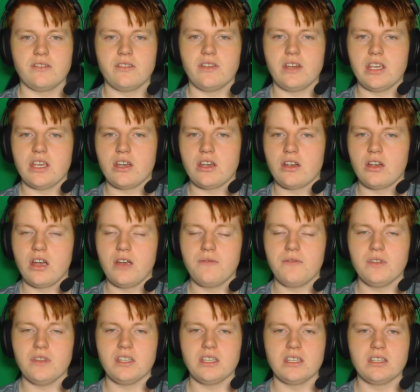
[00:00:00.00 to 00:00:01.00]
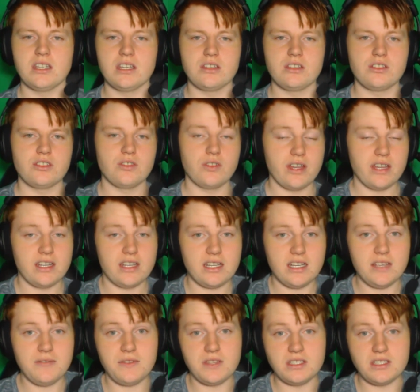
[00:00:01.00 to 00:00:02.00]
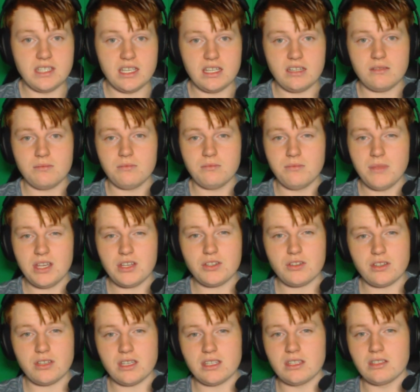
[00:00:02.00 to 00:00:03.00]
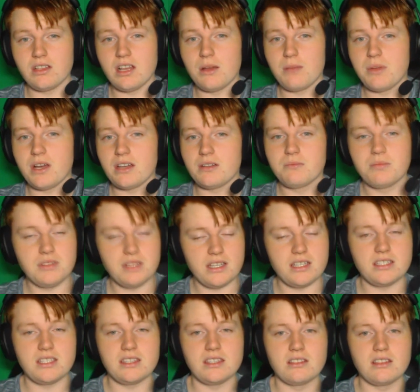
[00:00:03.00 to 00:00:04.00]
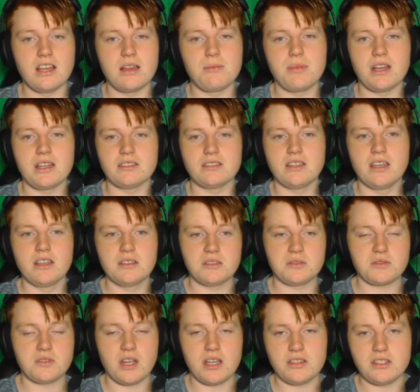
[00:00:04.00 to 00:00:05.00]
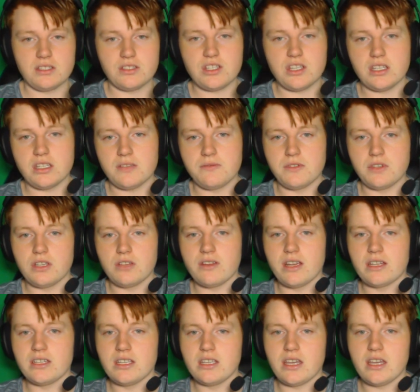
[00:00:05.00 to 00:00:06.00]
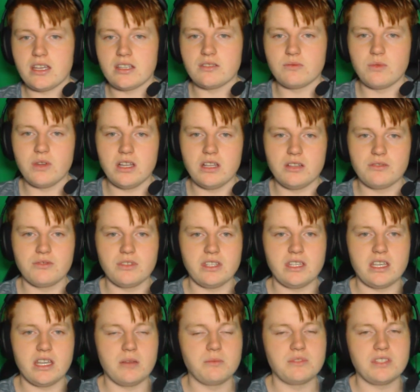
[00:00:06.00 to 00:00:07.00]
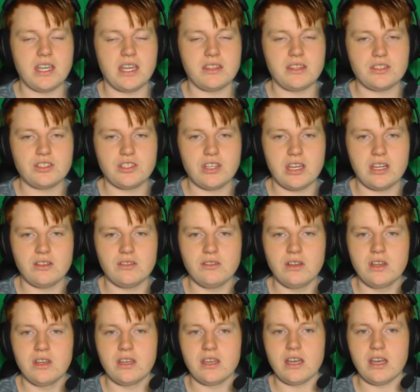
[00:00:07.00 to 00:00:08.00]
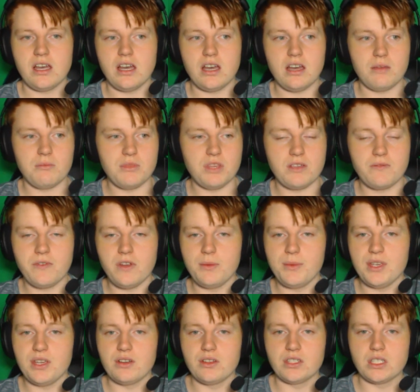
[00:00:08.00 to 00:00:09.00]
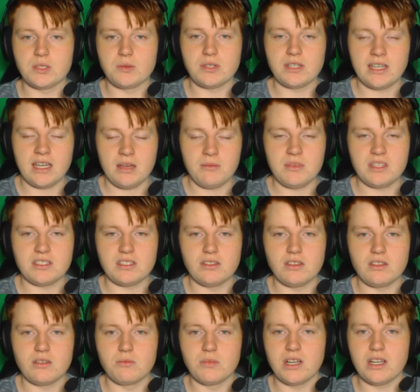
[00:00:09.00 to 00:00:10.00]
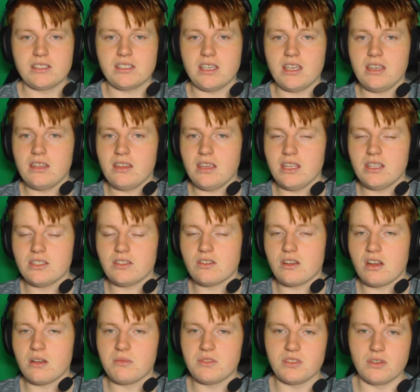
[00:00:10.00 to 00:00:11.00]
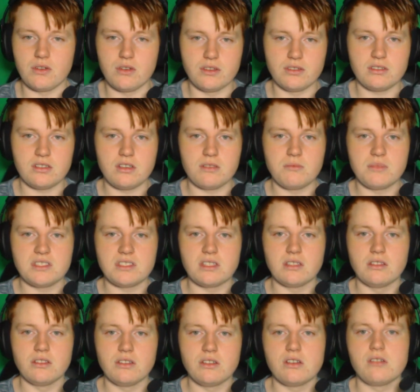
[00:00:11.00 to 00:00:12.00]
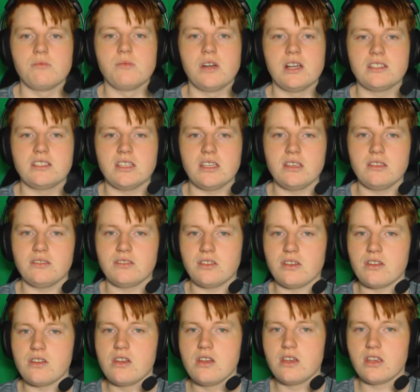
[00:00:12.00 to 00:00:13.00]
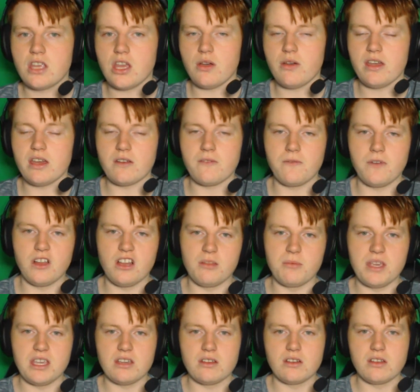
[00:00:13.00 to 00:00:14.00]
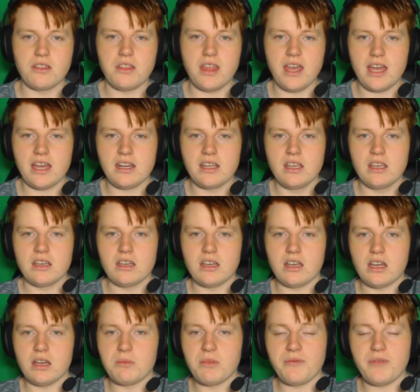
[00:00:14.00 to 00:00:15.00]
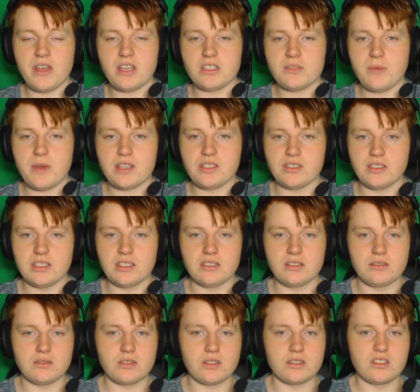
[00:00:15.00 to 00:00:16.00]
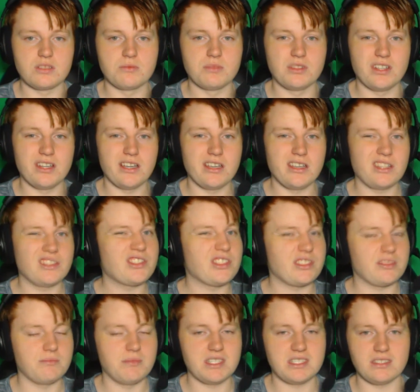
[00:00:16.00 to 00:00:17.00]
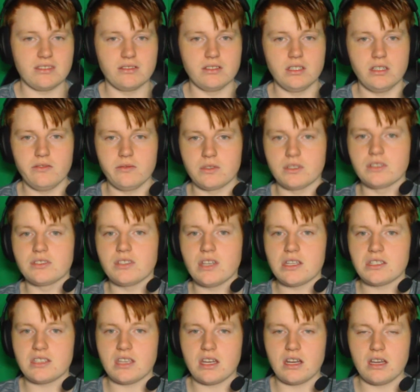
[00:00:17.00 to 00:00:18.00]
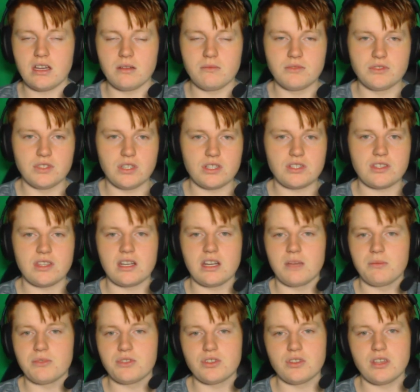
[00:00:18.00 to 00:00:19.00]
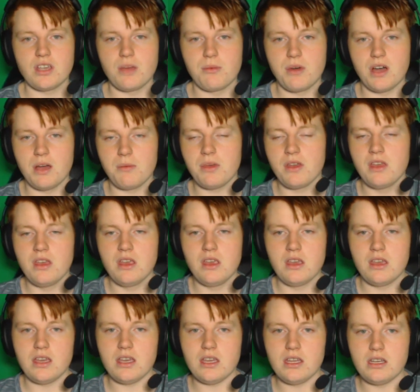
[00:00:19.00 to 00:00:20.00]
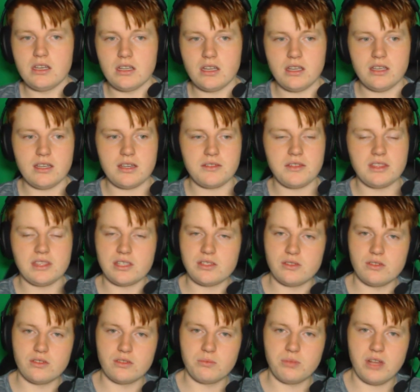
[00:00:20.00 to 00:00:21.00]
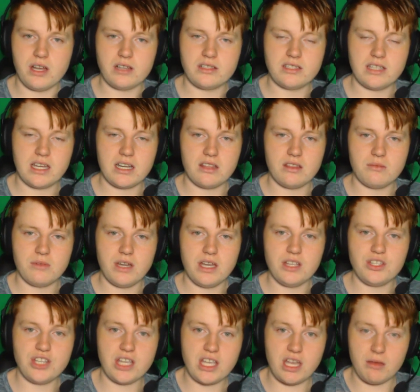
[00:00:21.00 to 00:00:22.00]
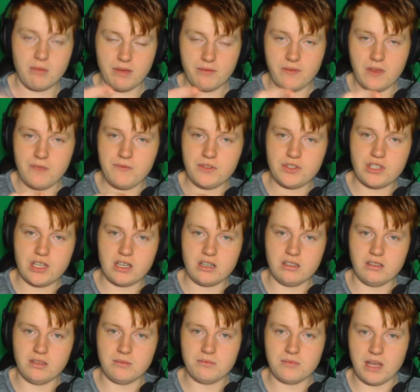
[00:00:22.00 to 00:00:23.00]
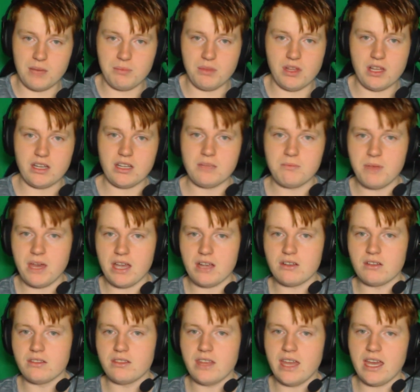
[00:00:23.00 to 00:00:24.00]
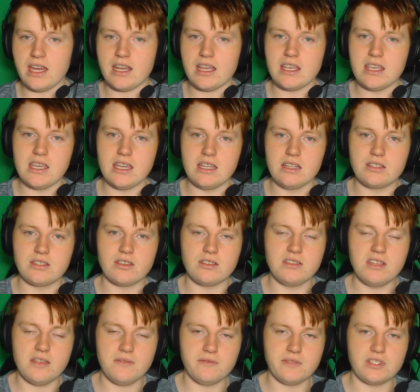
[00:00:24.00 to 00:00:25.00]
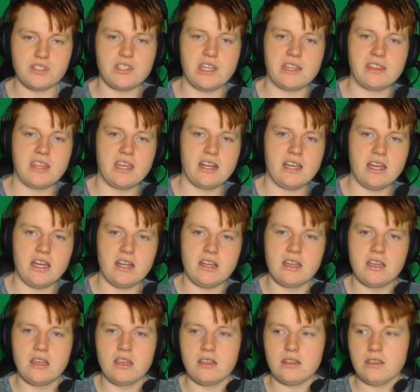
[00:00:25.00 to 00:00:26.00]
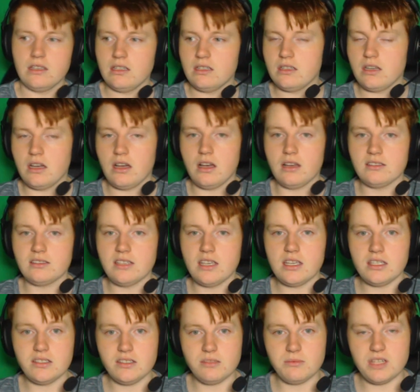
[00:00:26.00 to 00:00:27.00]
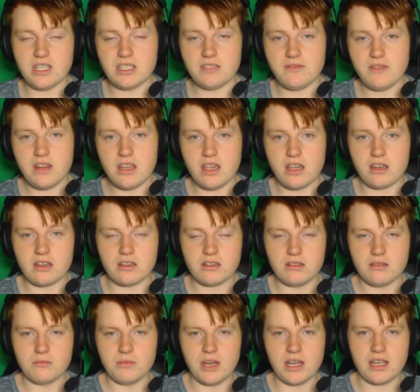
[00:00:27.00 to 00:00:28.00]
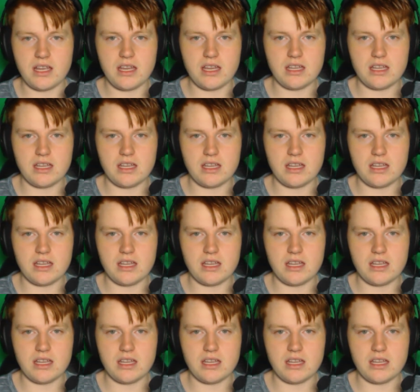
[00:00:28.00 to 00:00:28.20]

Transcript: of the video. Hopefully, you did enjoy it. And if you did, make sure you hit the like button. Please hit the like button. Subscribe to the channel if you're new around here as well. It really helps out the channel. You can follow me on Twitter at MrLukeMYT. Instagram is also MrLukeMYT. So go ahead and follow me on that. My Facebook page is in the description below. It's just MrLuke. If you want to search that up, it should come up. And yeah, I think that's all the plugs out of the way. Check out my FIFA channel. I'm uploading back on that again. So definitely check that out. And I'll see you all in my next video. Bye,